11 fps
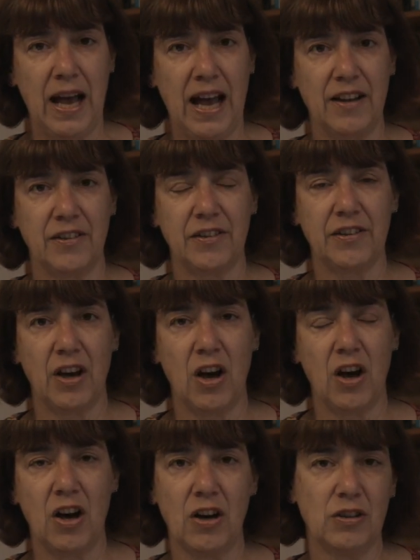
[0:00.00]
and
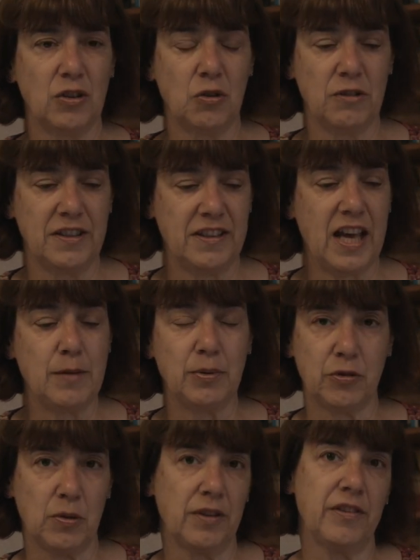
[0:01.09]
are already able
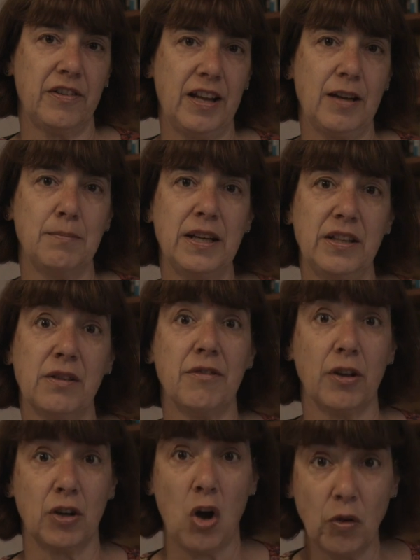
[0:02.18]
to understand many of
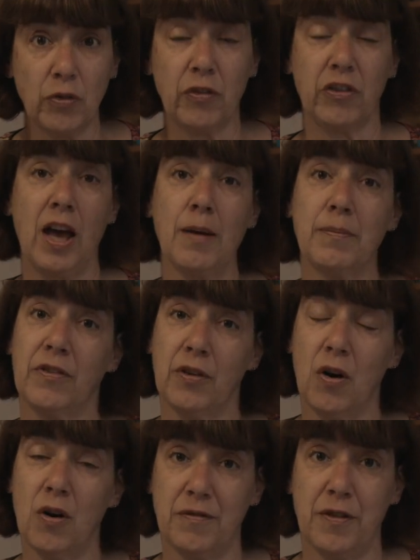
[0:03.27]
the concepts
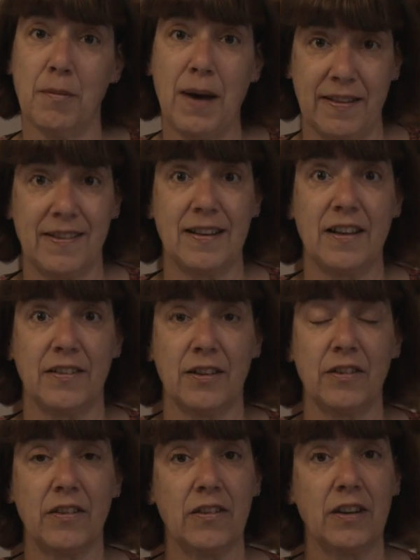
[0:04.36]
of the maths
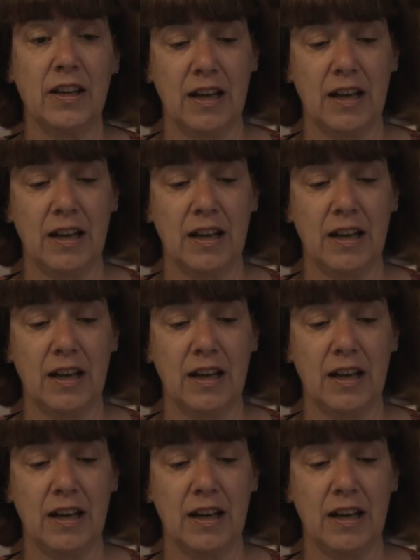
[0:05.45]
lessons.